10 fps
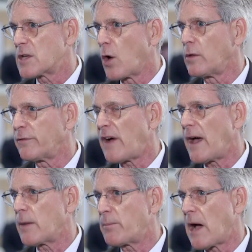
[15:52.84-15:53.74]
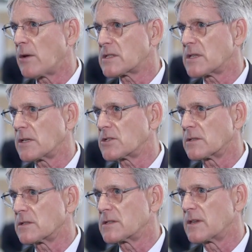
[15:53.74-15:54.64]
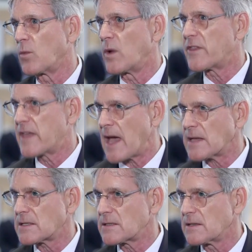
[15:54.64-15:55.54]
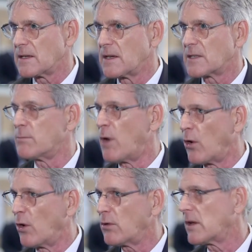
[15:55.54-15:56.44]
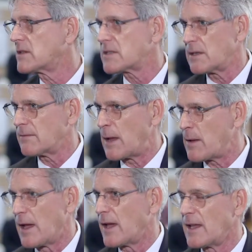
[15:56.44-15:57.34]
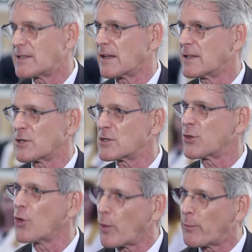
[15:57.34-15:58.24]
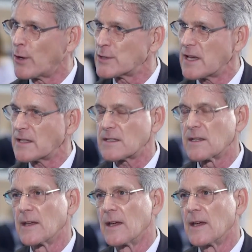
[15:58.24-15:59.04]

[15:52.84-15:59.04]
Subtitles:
coal-fired power stations with gas tomorrow, it's just a thought process,